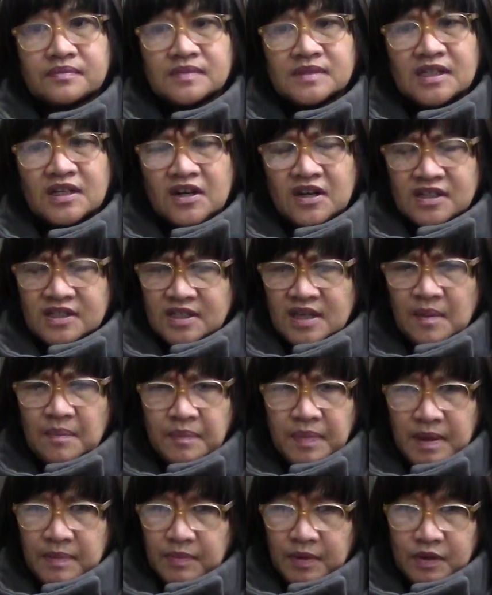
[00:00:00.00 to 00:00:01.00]
there are
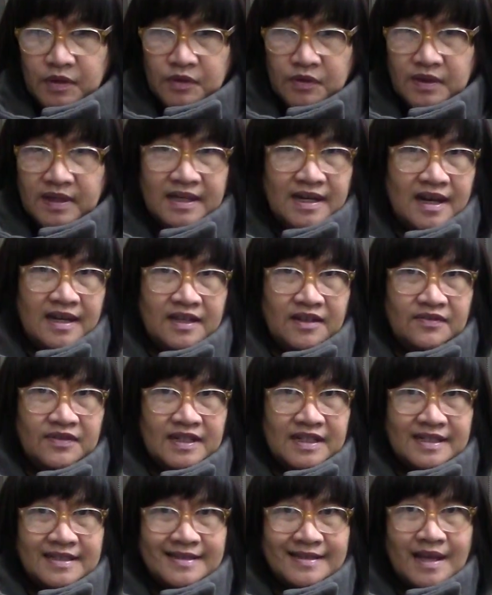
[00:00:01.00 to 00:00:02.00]
some people who cannot
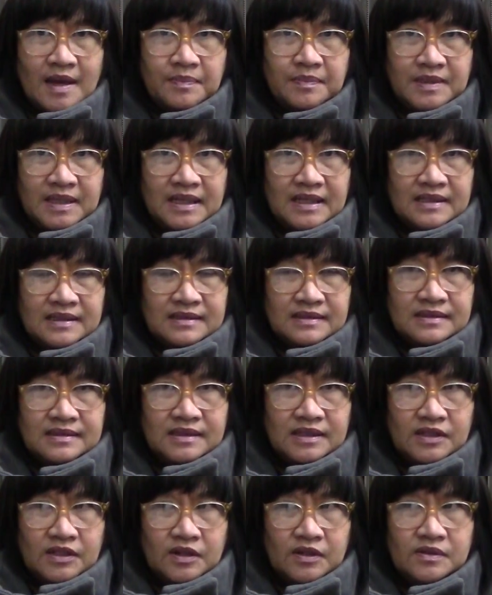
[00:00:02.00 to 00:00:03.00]
even accept it,
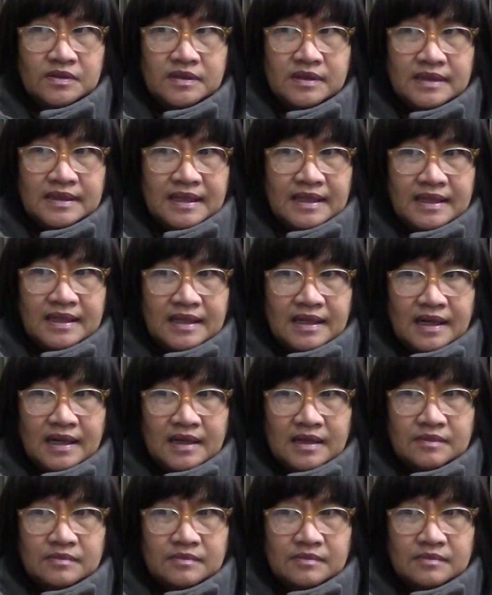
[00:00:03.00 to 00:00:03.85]
you know, like